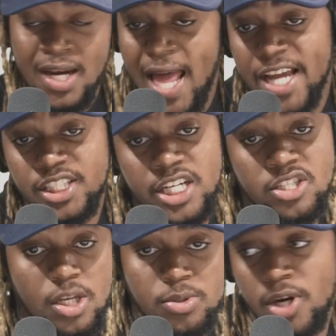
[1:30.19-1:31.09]
Like,
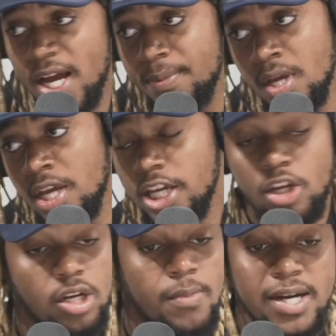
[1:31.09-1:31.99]
share, subscribe.
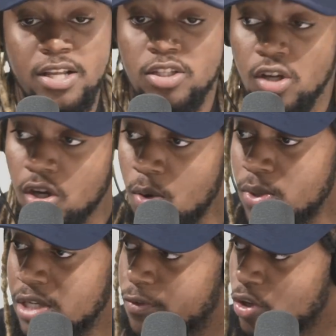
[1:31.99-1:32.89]
You know the button is gonna
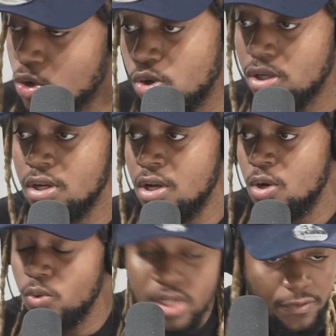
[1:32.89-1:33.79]
come. We need for grow.
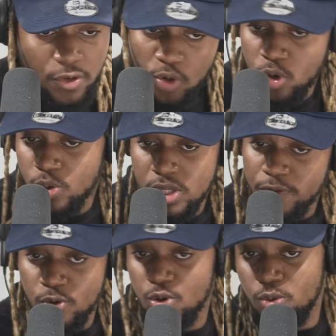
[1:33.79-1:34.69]
We need for grow. We
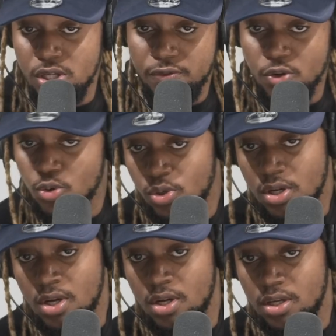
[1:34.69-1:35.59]
need for grow. We need for grow.
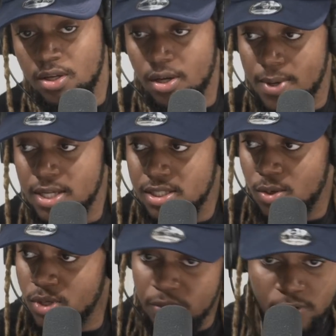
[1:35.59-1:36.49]
You know what I mean? I
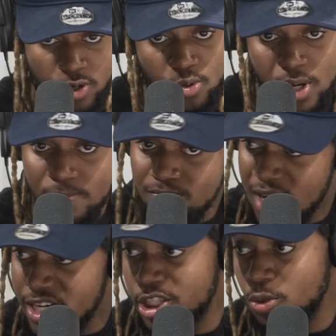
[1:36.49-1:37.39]
say we need for grow at the
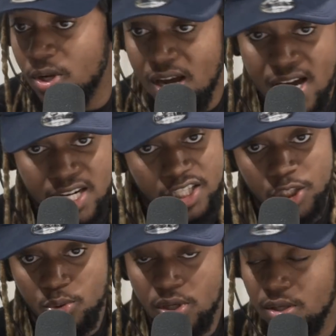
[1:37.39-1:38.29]
mother show, at the
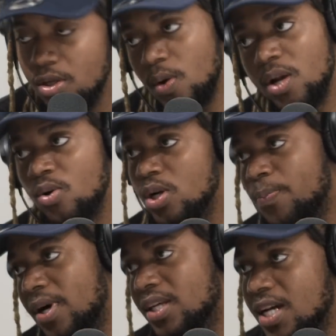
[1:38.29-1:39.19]
honest show. The, you know, we're the only
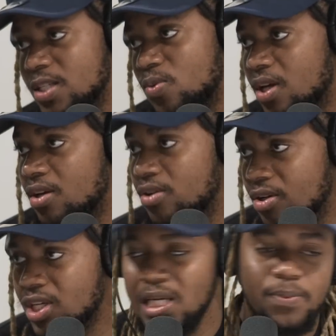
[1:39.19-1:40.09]
podcast where
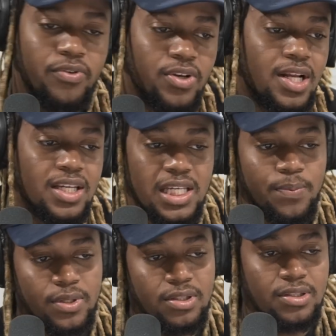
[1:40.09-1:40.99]
you know keep it real and
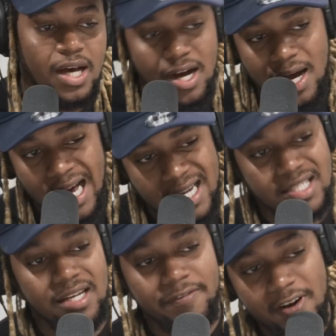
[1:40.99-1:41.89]
keep it uh,
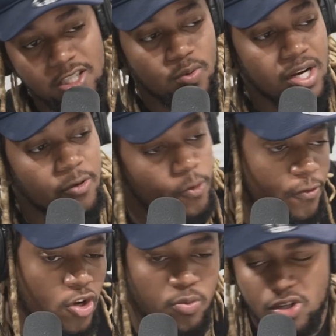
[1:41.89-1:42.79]
honest and factual. And if we
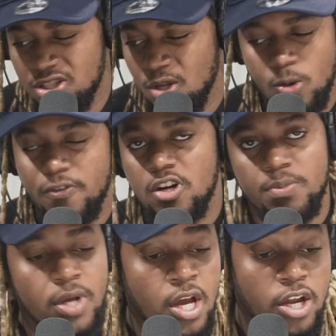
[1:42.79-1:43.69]
fuck up, we just say we fuck
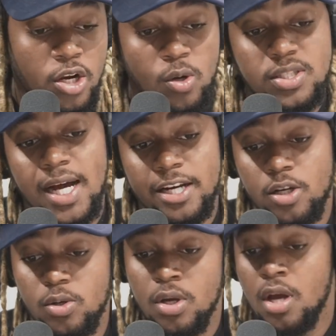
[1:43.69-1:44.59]
up. No, go start
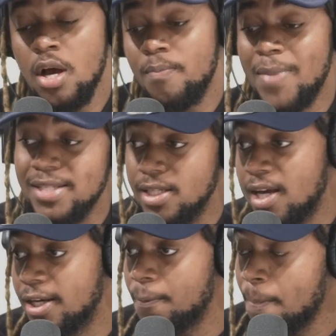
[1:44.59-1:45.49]
now.
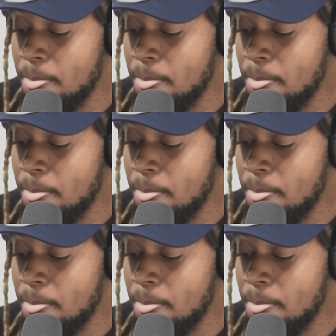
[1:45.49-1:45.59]
Masicka.